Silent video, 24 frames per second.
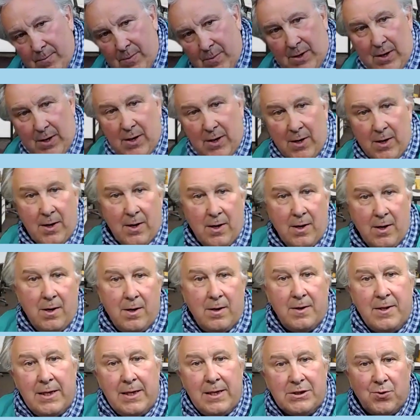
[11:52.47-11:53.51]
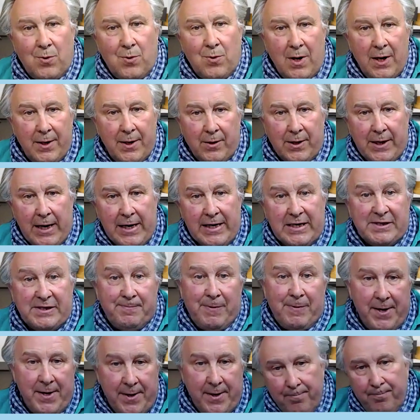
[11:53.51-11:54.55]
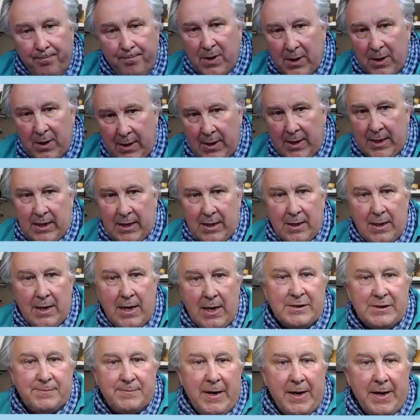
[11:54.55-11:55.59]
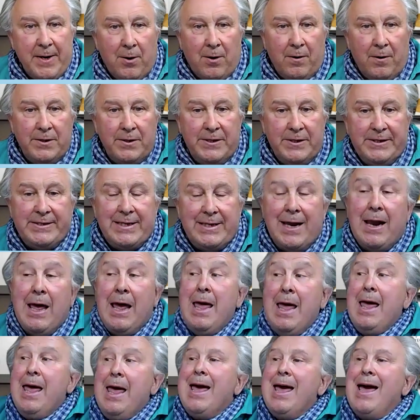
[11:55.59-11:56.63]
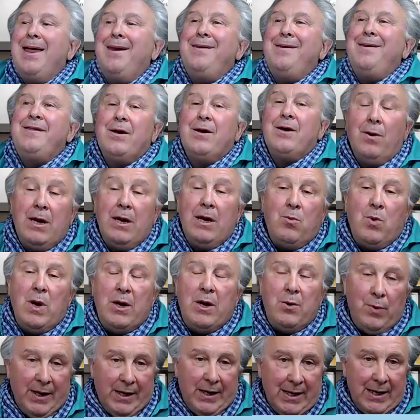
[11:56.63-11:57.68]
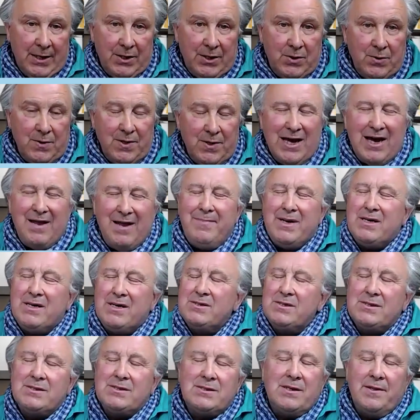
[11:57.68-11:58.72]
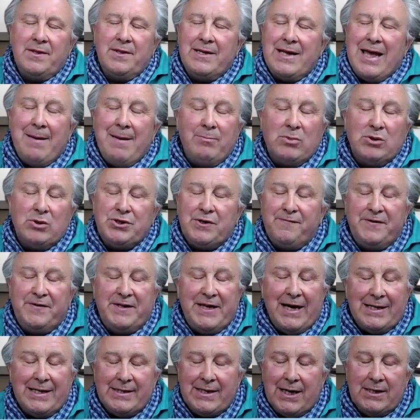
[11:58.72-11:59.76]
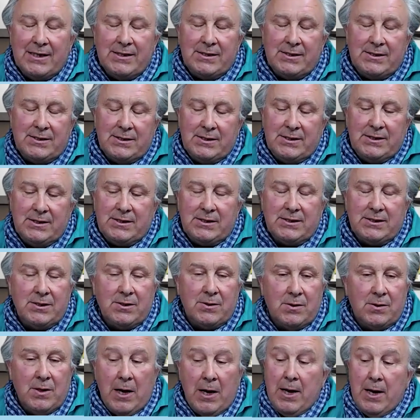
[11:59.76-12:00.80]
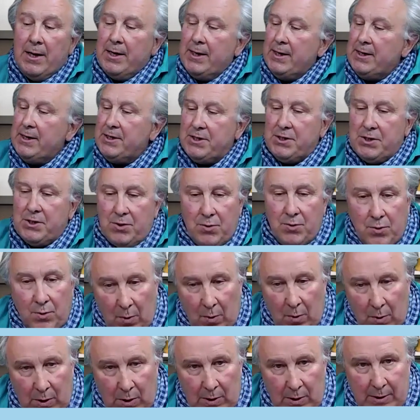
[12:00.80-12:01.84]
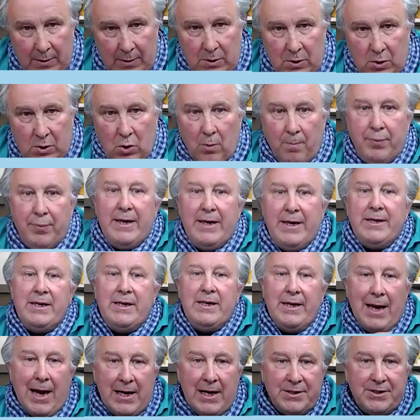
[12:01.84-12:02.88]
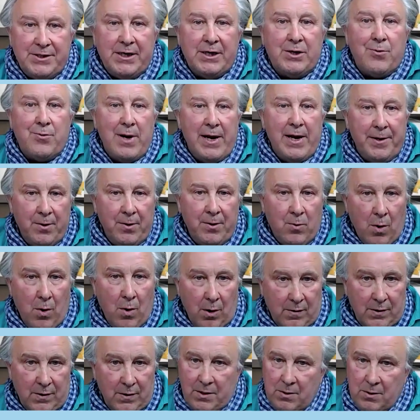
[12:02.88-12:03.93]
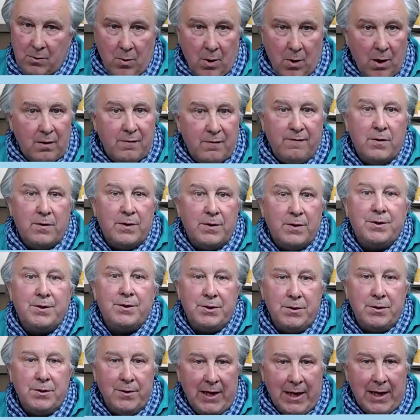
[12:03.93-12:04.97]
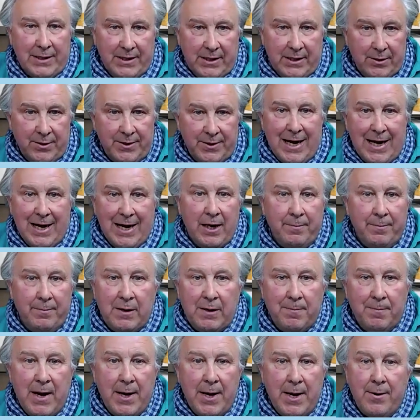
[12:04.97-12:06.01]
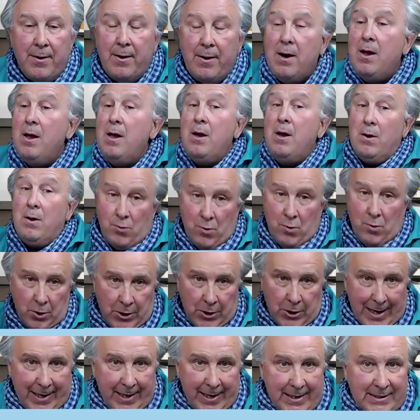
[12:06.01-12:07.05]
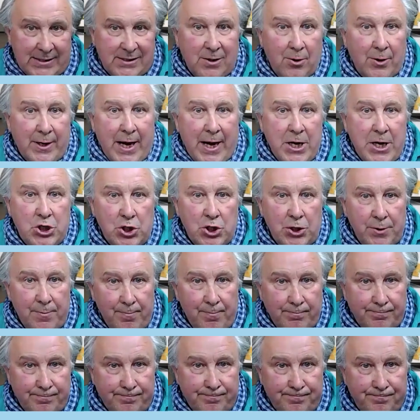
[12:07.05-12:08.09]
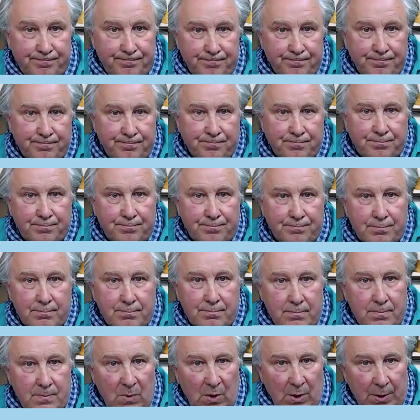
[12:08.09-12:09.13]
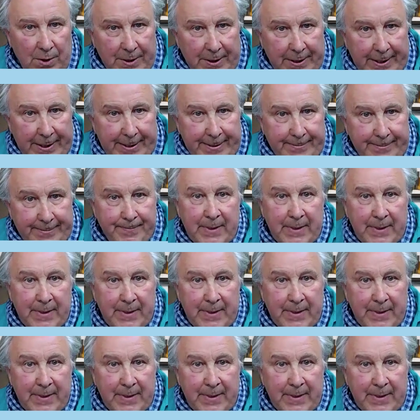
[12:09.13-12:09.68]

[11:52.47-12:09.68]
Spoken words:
That's why, okay, explain all the detail. And the only way we can do that, because the amount of data is so, it's to completely integrate the workflow, do that in a dynamic manner, regardless location, okay?